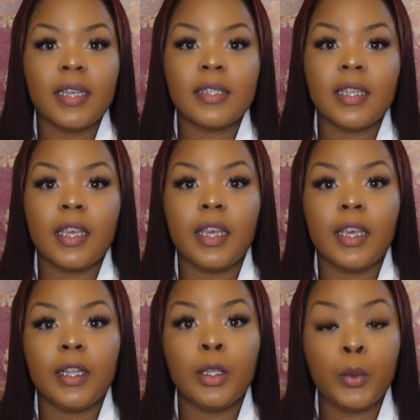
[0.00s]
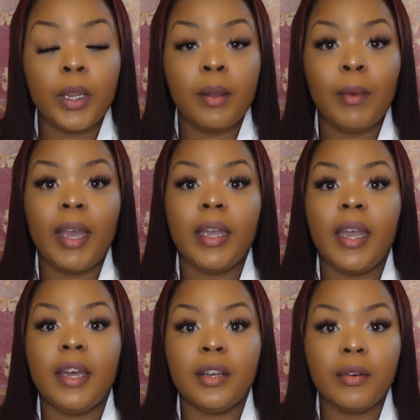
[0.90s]
That's including my
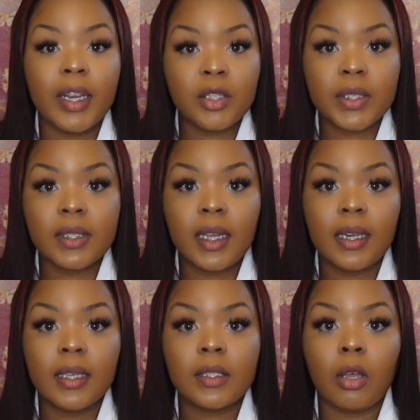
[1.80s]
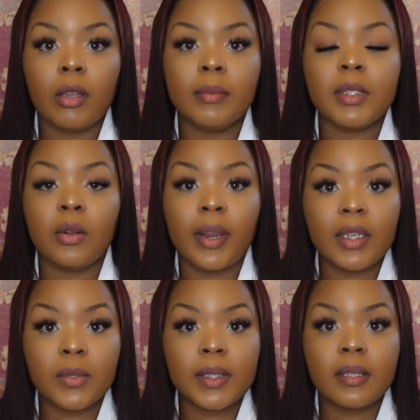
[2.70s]
undergraduate studies all the way up to
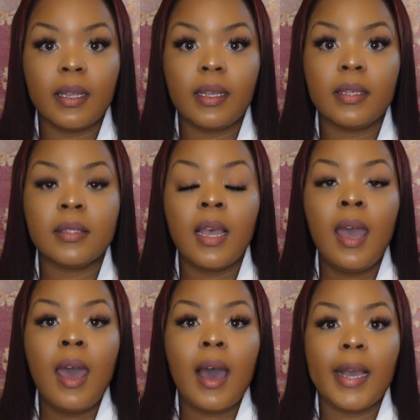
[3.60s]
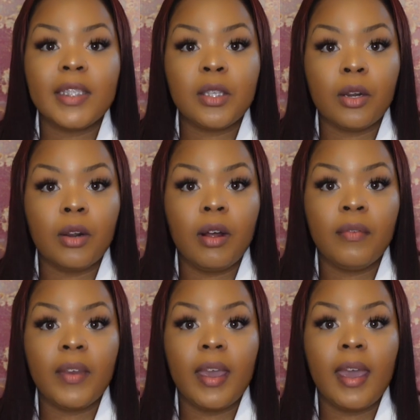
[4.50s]
graduate studies. I started
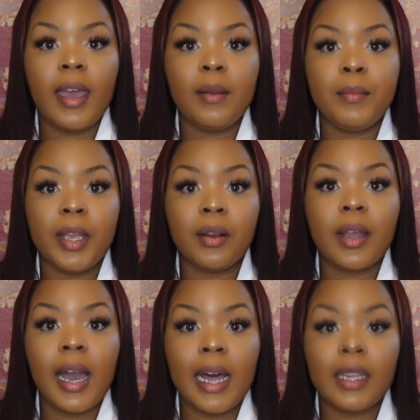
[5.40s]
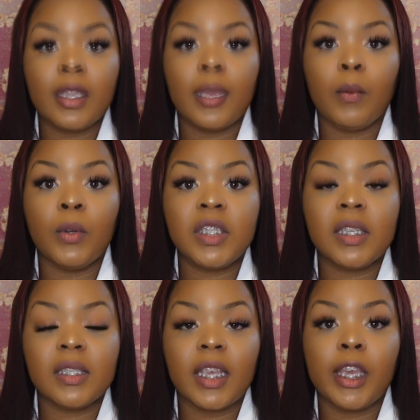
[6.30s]
off at Baker College, which
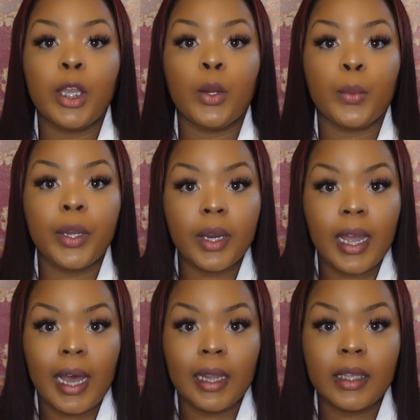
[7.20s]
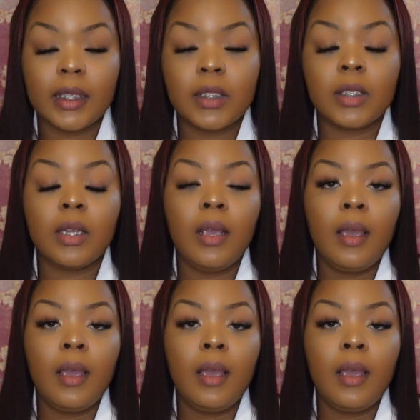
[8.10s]
is a career college.